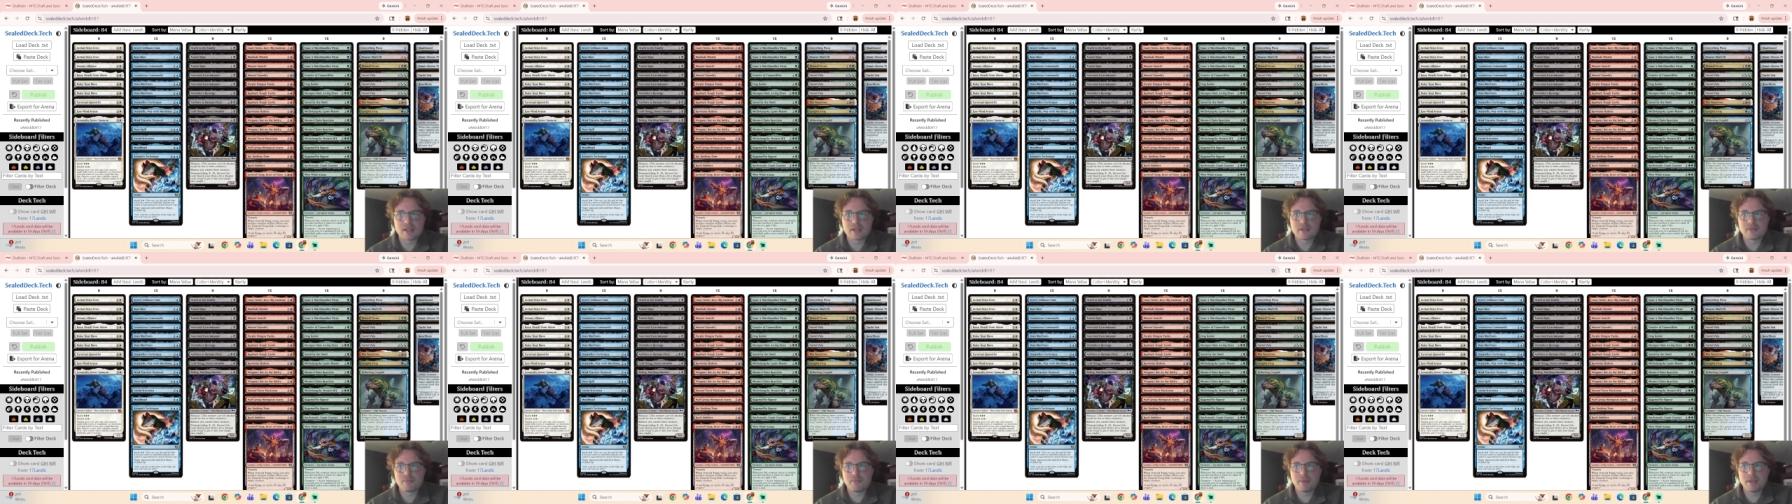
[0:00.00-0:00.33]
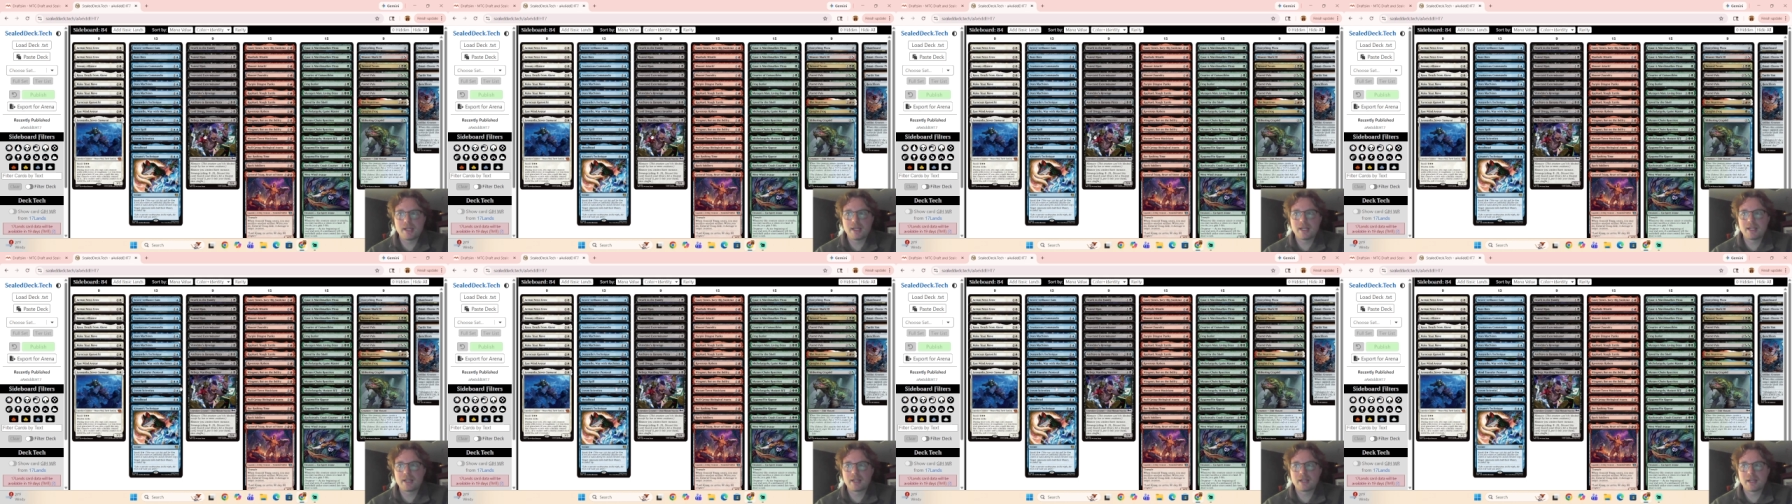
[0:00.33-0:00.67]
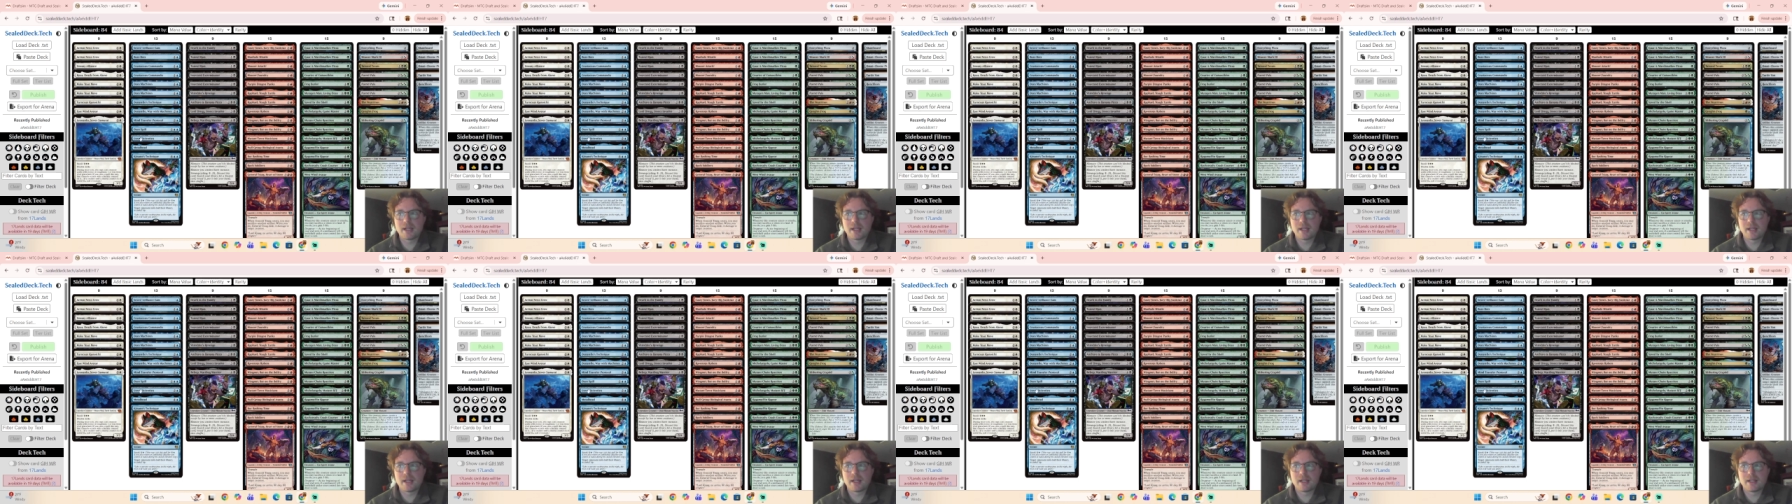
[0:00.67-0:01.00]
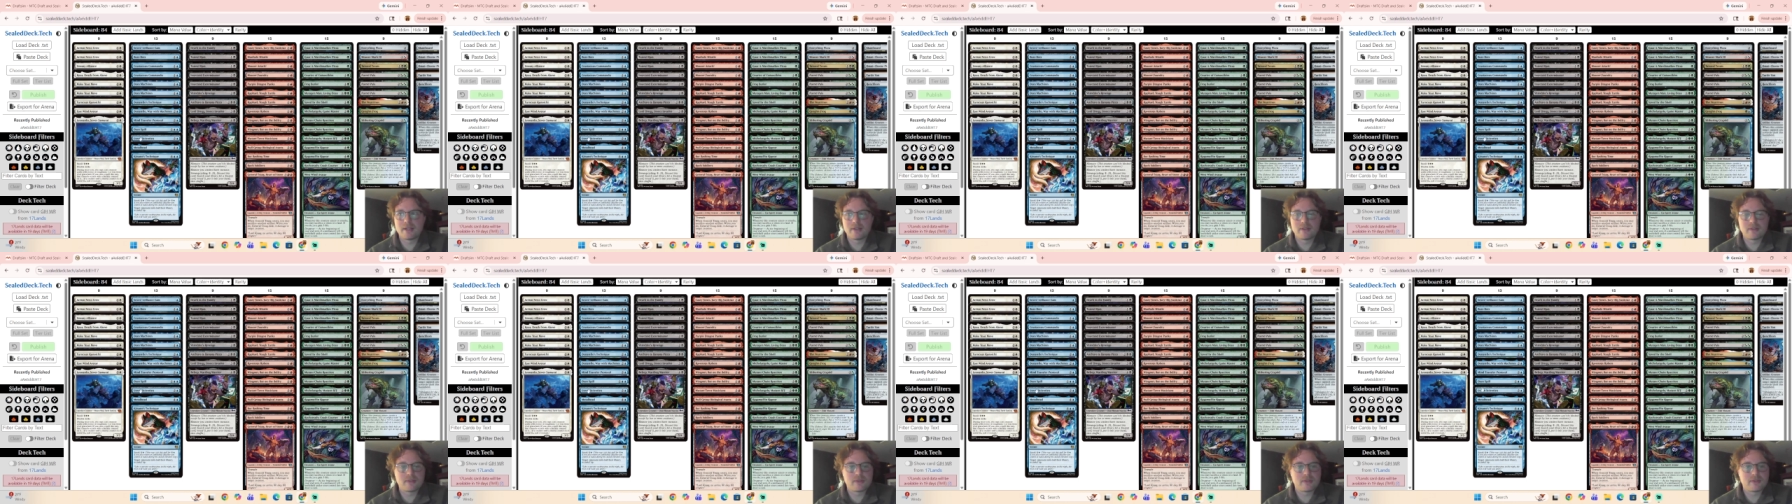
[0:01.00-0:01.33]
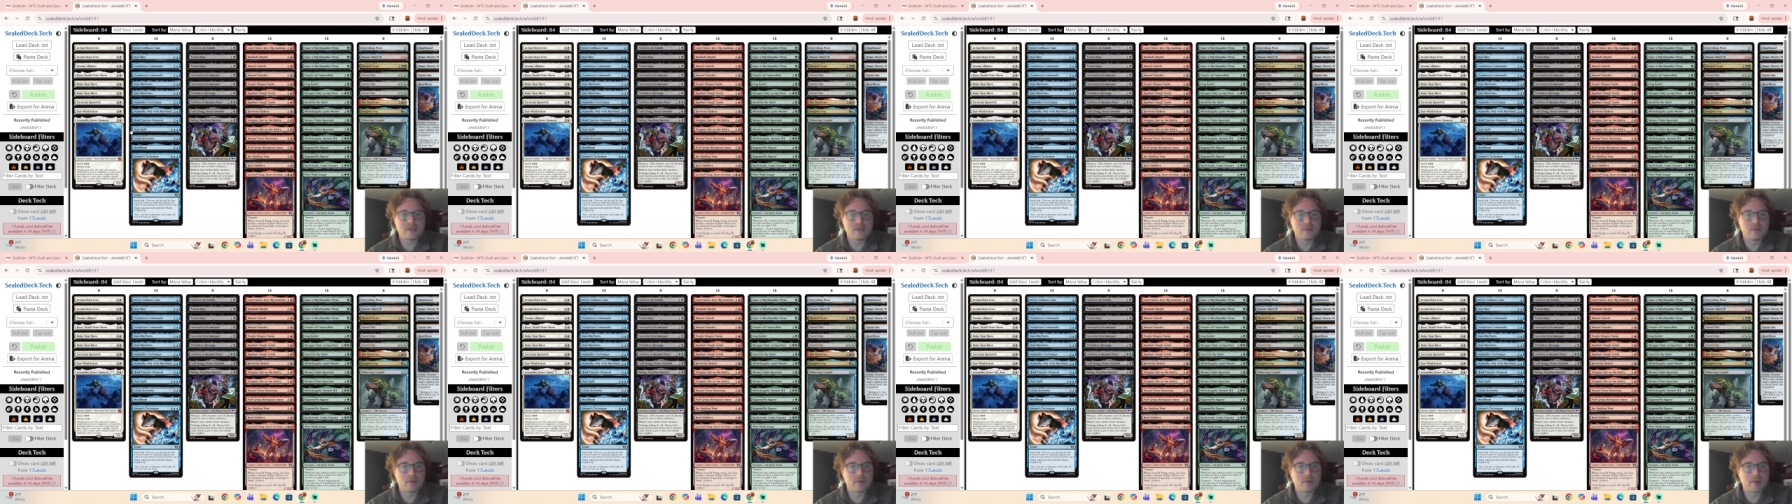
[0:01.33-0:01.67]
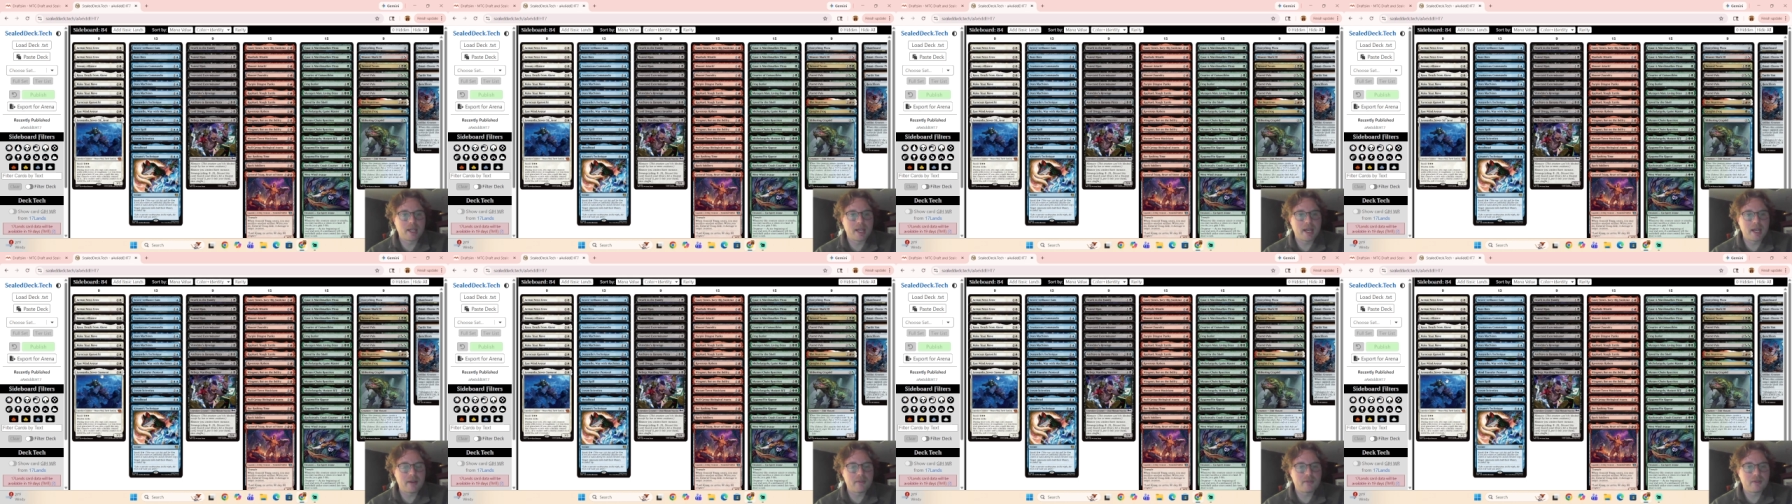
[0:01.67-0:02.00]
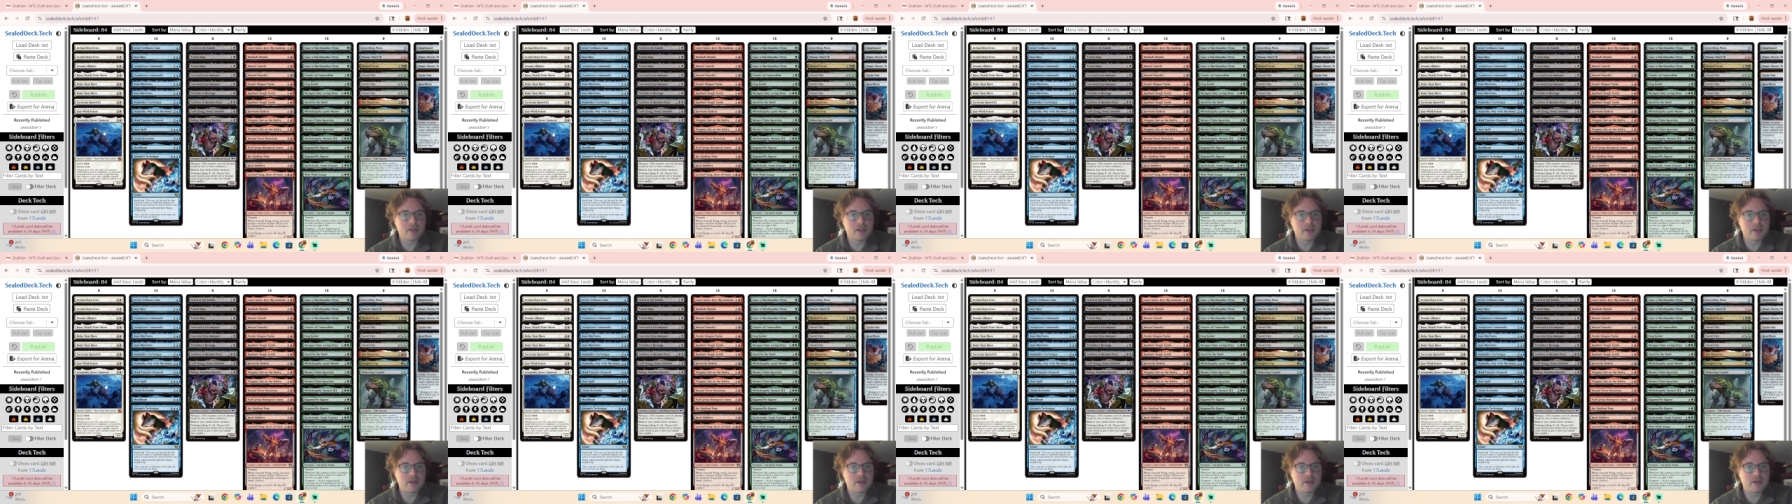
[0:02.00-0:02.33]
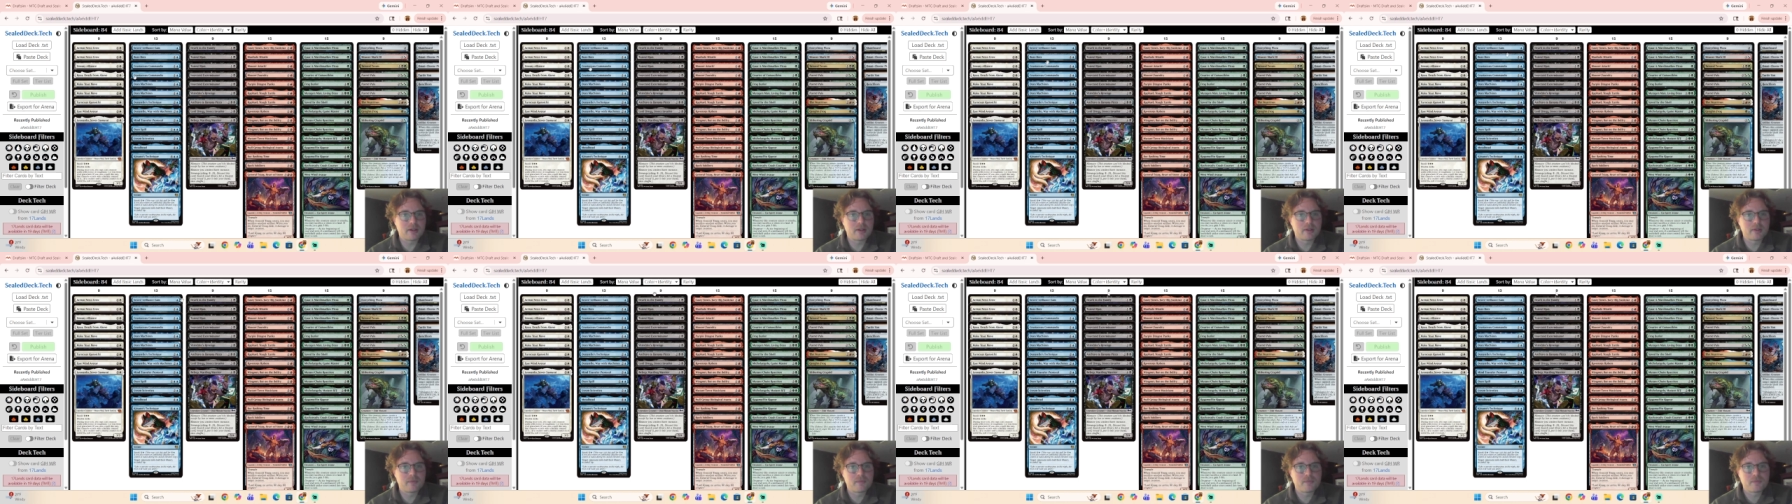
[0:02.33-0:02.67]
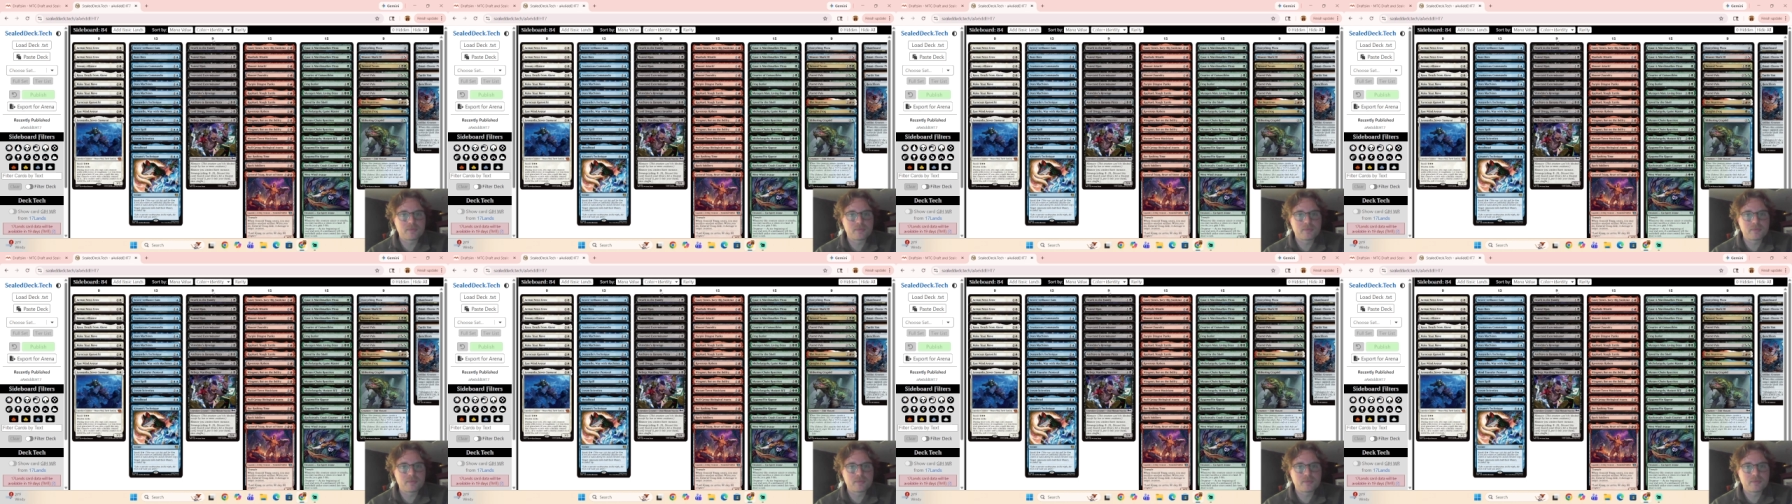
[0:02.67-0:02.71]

this big and see what we have here.